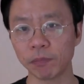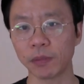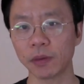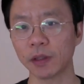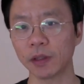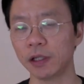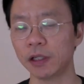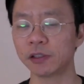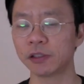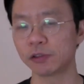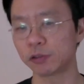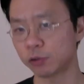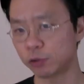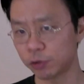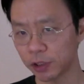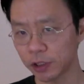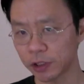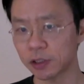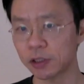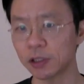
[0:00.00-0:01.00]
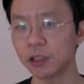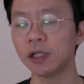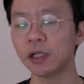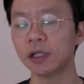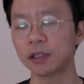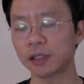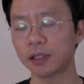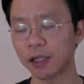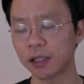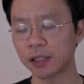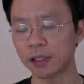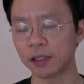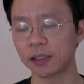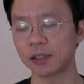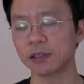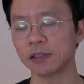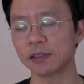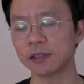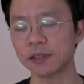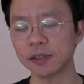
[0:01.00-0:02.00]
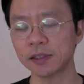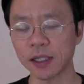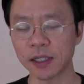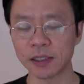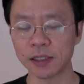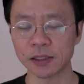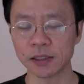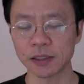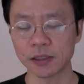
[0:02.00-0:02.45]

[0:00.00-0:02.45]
in a strict technical sense.